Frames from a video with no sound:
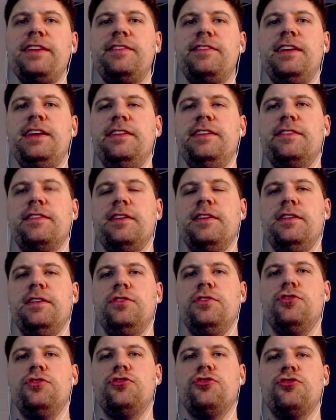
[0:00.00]
is
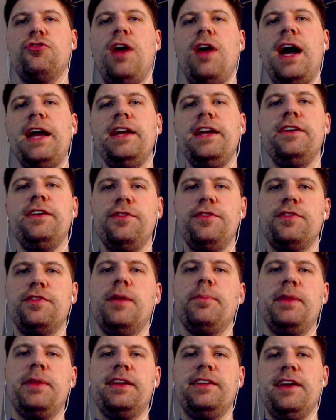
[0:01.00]
try to do
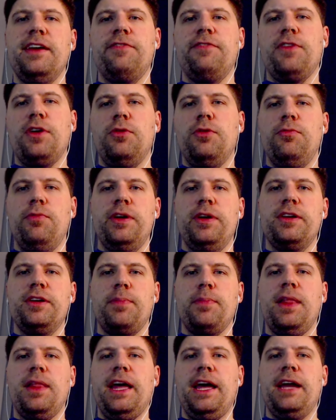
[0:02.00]
something different when you're
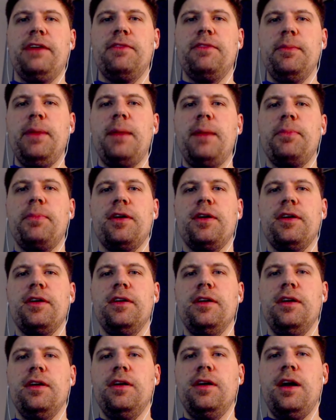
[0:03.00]
playing. Remember,
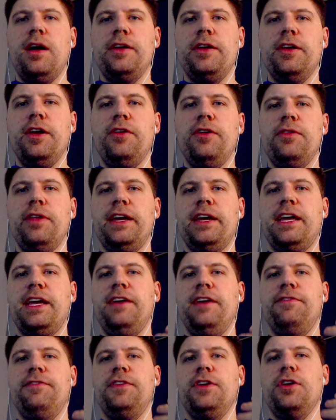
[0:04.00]
you know, like
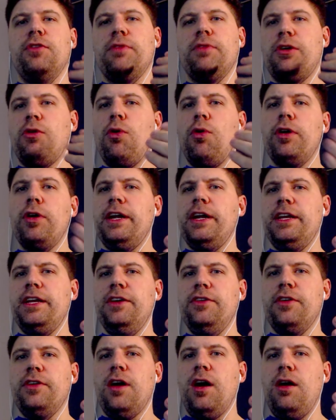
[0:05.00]
if you're recording, you
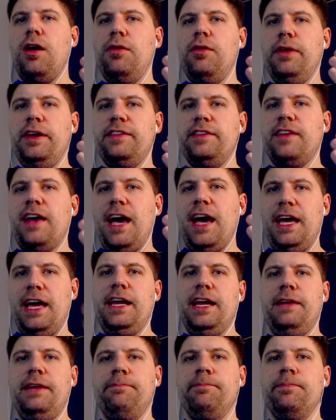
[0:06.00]
can always
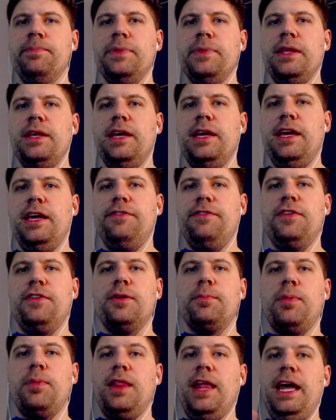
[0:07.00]
edit. If you're
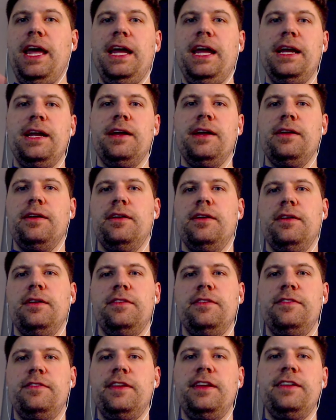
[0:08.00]
playing
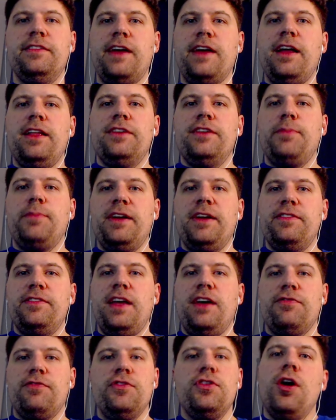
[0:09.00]
City Skylines by
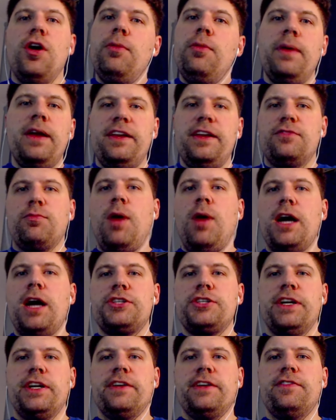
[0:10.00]
yourself, nobody's
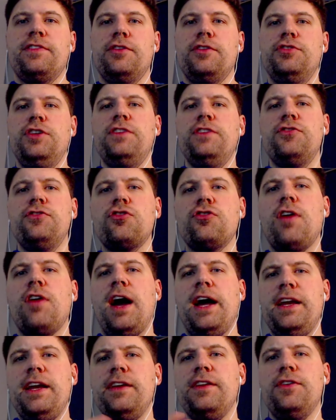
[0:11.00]
watching. So just
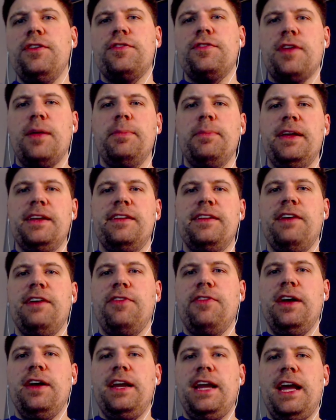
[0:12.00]
try to do something
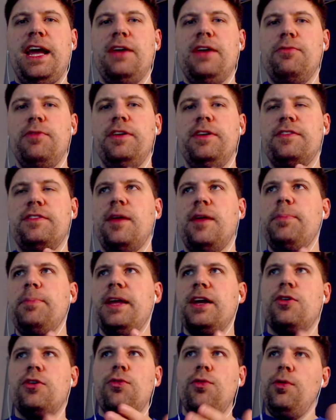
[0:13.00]
different. And when
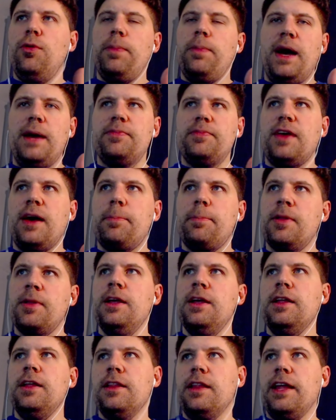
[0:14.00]
something cool pops up,
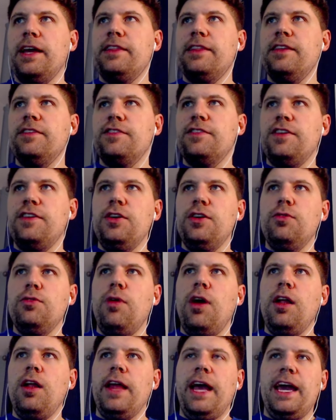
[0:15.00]
like this Q
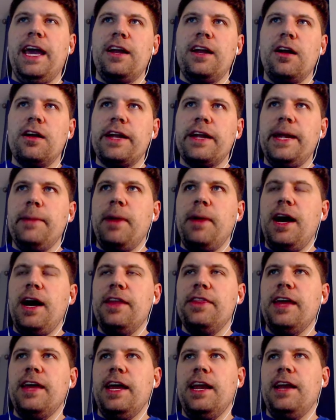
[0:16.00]
wall anarchy
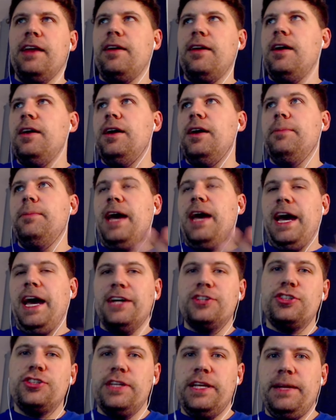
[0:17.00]
mod that
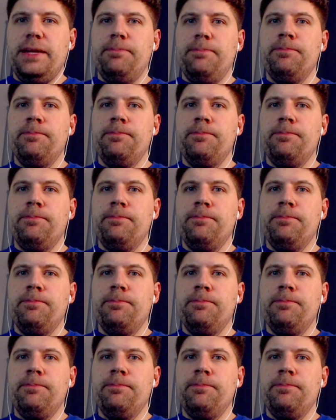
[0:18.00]
actually,